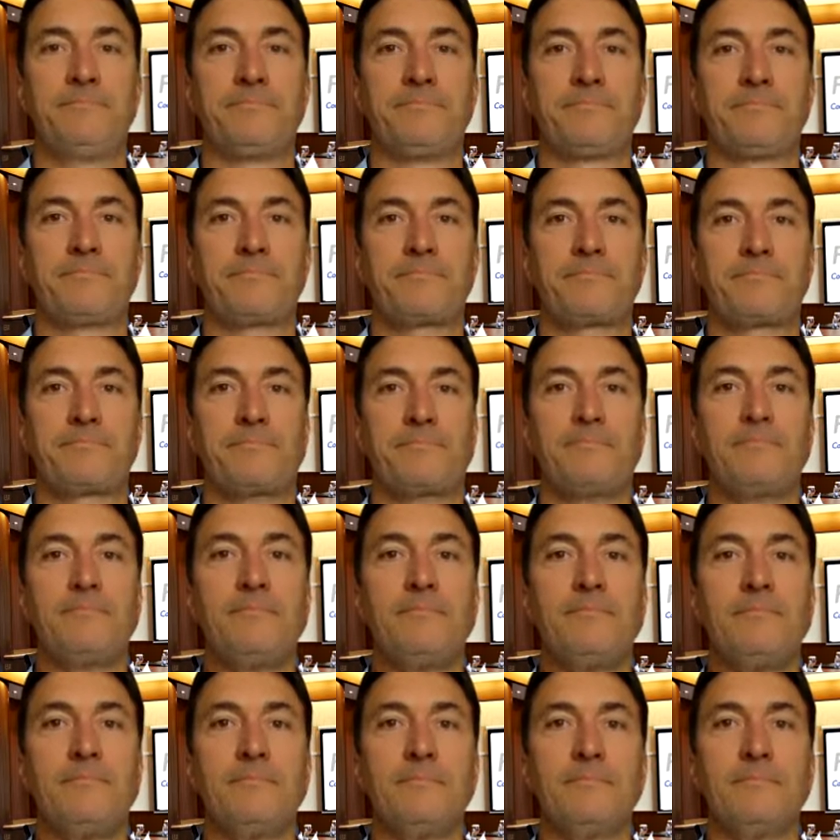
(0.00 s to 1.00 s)

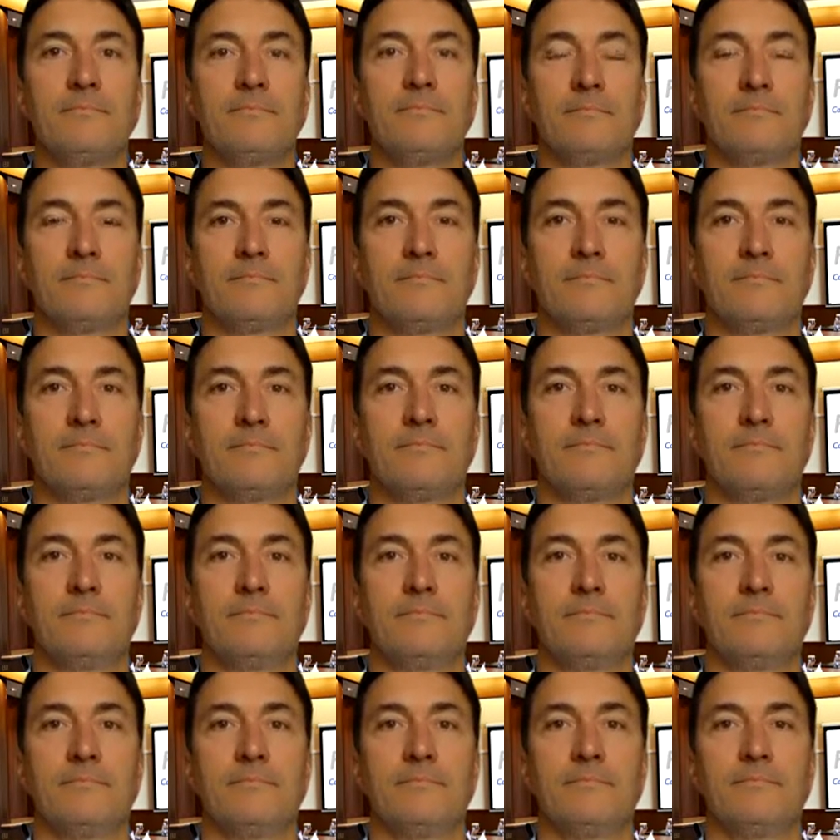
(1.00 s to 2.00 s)

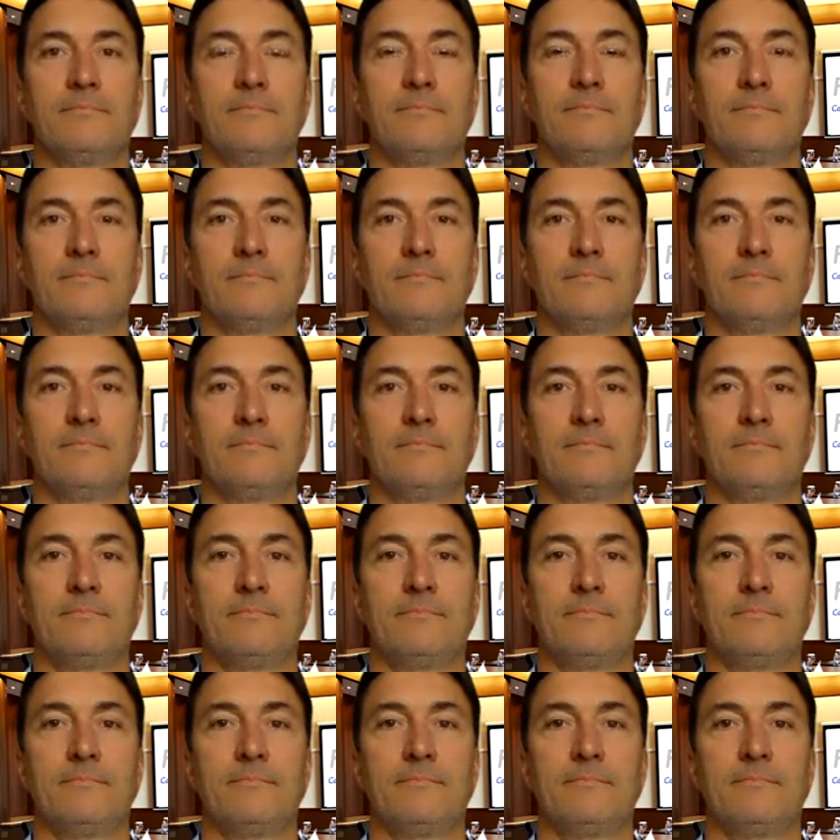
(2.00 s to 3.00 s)

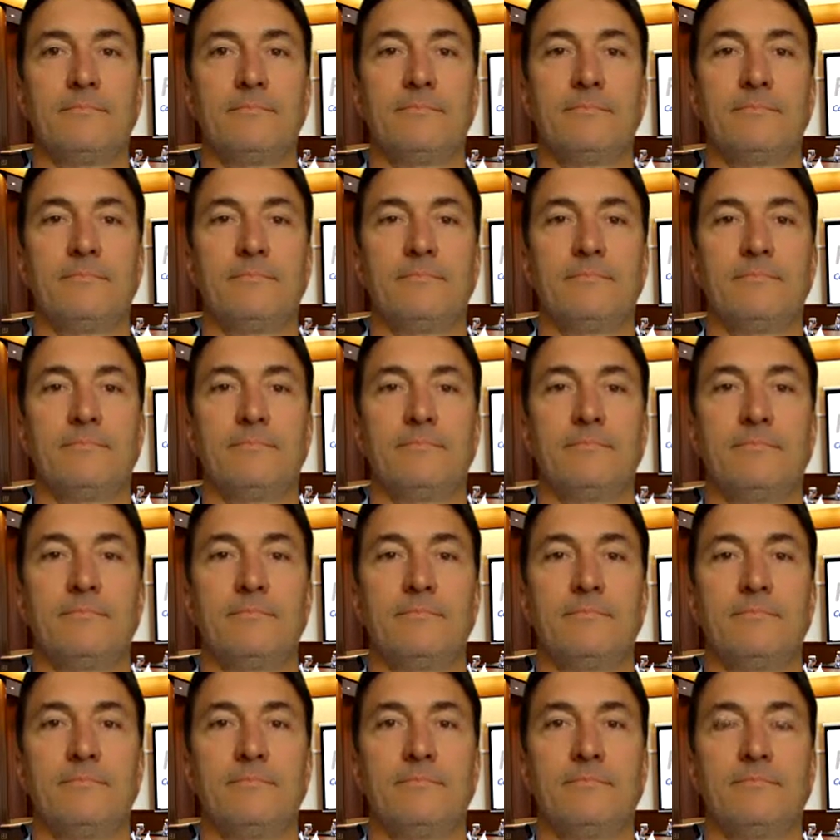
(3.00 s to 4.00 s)

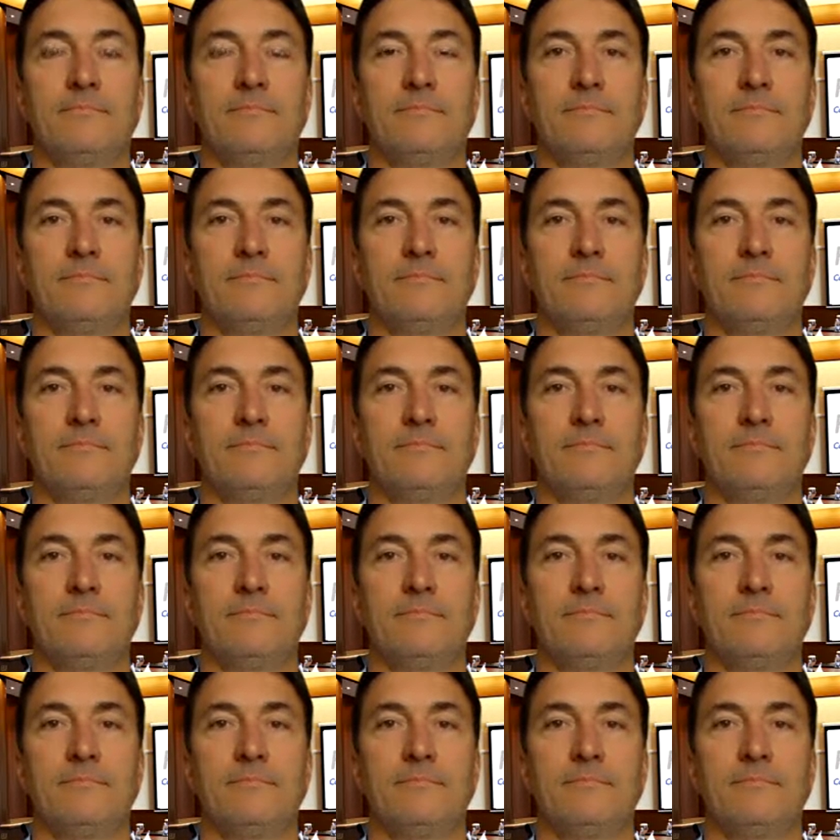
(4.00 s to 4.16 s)
No words are spoken by the person on screen.